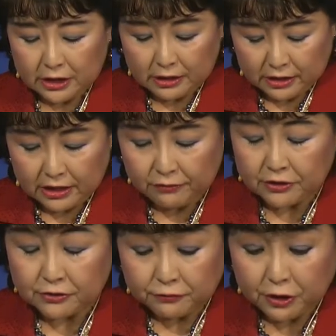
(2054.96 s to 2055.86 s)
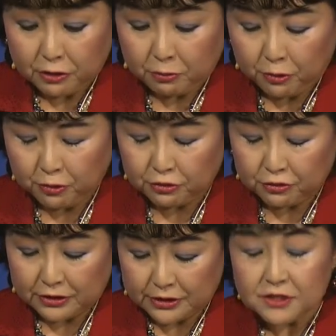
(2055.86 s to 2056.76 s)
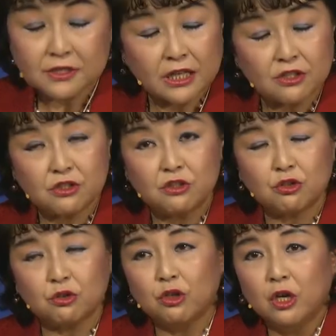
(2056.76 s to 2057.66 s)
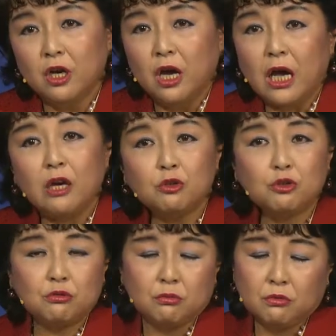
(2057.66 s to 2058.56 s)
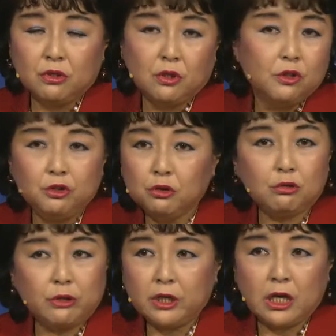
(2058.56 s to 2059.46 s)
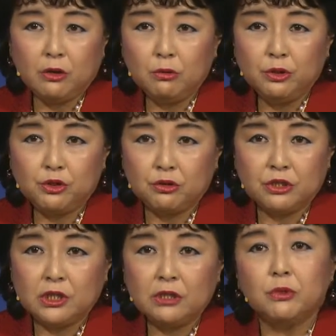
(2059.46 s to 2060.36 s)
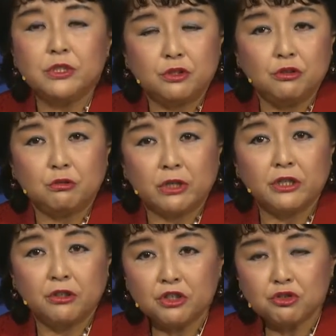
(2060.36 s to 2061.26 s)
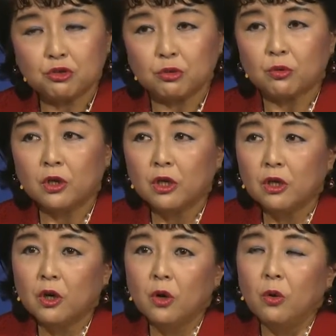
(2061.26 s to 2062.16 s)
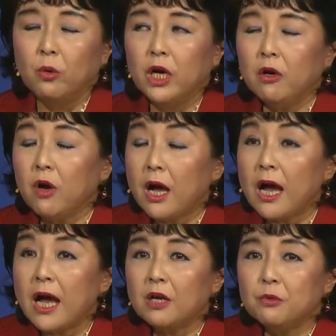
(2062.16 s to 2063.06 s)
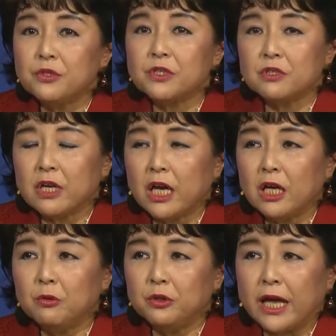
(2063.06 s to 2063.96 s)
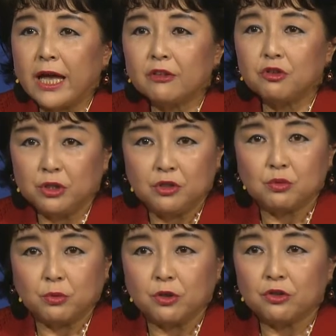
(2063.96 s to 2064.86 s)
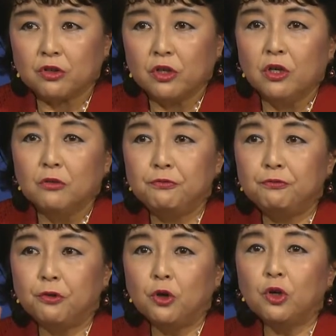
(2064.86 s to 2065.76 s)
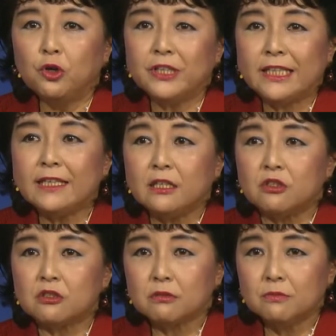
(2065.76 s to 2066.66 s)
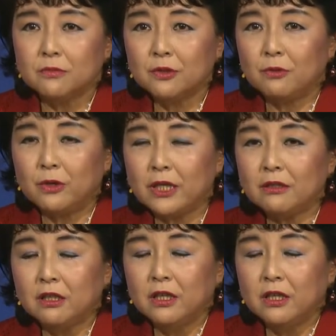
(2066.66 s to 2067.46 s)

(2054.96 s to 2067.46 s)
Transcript: gave us very important insights into how we should deal with Ukrainian issue. Well, I would add to his words, four Ds, right?